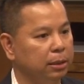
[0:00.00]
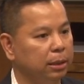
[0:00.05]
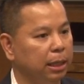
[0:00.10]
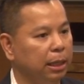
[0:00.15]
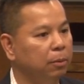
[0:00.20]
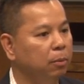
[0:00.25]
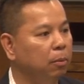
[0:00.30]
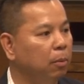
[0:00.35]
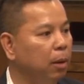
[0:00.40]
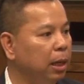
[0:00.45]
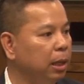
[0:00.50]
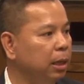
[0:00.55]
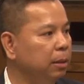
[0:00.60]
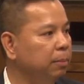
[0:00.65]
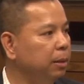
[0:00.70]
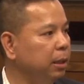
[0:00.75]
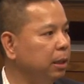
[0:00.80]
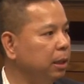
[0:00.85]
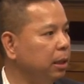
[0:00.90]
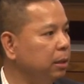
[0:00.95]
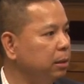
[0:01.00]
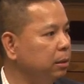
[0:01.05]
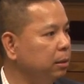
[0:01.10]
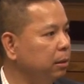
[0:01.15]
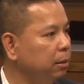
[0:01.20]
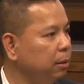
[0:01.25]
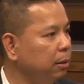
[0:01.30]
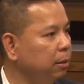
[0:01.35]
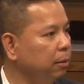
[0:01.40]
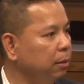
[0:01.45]
They want it because,
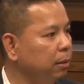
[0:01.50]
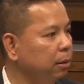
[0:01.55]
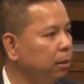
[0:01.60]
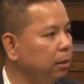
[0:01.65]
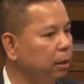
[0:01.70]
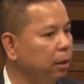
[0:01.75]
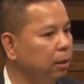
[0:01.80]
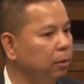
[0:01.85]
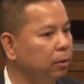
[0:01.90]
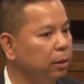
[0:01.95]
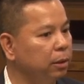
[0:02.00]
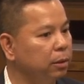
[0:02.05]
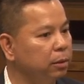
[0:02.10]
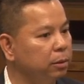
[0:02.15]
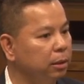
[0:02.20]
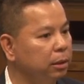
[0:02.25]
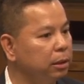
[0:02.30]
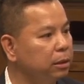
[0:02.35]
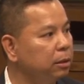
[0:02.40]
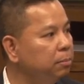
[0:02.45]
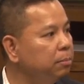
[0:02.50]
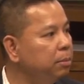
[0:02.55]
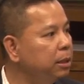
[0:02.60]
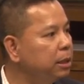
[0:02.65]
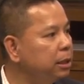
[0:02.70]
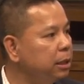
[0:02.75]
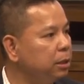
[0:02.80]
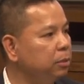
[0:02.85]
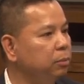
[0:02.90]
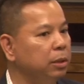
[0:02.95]
you know, there's, there's a
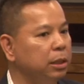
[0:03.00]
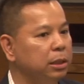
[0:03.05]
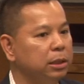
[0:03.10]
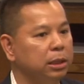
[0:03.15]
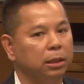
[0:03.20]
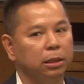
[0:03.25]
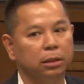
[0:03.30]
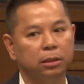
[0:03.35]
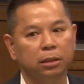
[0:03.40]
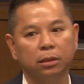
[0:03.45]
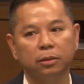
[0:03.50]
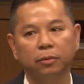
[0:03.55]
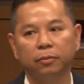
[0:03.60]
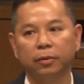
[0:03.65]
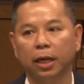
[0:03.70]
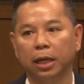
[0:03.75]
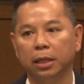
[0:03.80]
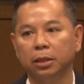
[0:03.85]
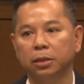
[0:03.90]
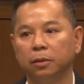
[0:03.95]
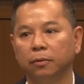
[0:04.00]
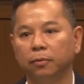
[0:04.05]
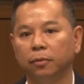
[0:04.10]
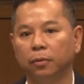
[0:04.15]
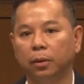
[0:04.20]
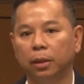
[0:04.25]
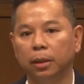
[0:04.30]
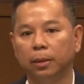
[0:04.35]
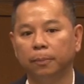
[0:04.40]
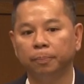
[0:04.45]
business reason and justification
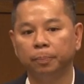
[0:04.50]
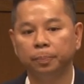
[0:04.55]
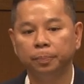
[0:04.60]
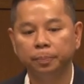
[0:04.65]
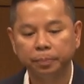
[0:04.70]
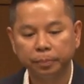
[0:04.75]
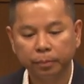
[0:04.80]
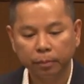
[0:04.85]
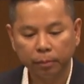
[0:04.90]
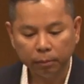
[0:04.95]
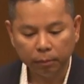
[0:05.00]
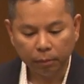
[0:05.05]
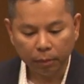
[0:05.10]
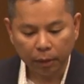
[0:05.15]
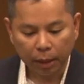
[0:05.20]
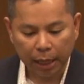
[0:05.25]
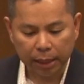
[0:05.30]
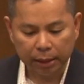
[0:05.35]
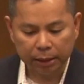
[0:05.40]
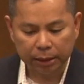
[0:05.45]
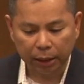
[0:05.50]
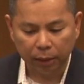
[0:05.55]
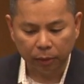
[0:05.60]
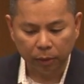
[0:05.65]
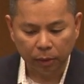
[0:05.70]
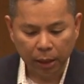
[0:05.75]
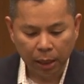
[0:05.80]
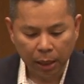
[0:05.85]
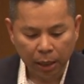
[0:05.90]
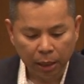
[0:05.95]
for it. And
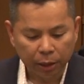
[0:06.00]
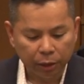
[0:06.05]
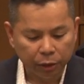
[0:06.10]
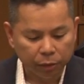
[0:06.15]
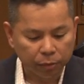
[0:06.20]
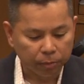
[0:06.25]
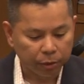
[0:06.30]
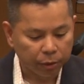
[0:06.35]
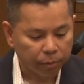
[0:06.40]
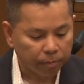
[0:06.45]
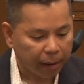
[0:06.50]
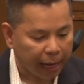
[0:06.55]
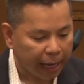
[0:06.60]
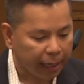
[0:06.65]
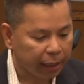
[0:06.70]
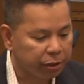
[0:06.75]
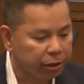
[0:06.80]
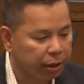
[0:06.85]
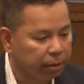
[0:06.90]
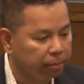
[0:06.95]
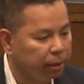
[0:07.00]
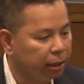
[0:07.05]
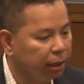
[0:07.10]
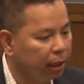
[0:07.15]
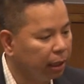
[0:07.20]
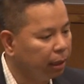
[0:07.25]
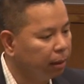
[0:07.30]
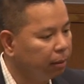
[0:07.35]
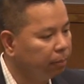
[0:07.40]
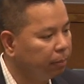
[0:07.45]
so you, you manage it, but,
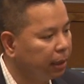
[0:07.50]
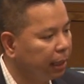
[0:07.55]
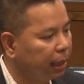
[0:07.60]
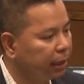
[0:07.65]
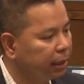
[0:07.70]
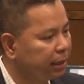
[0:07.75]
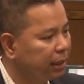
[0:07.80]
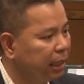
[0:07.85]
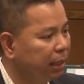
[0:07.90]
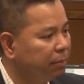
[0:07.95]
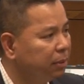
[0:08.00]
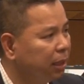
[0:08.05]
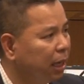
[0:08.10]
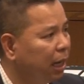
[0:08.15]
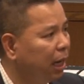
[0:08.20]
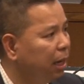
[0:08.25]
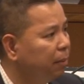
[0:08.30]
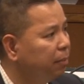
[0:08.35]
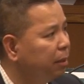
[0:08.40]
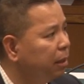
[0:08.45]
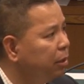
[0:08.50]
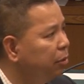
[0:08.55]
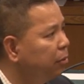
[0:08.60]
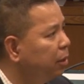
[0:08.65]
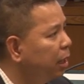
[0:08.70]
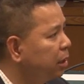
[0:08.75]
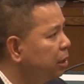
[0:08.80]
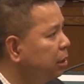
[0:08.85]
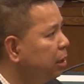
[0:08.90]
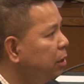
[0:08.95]
but at the same time, and
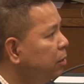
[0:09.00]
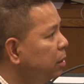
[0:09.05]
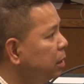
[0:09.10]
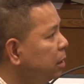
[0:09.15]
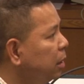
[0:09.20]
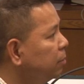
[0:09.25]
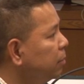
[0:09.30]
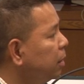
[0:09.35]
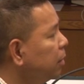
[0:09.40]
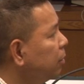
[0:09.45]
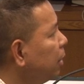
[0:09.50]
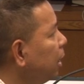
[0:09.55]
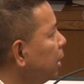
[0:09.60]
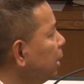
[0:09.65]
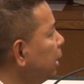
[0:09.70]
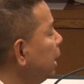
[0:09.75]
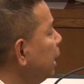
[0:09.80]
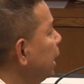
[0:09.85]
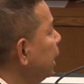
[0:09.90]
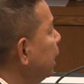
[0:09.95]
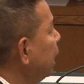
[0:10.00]
you guys notice something, right?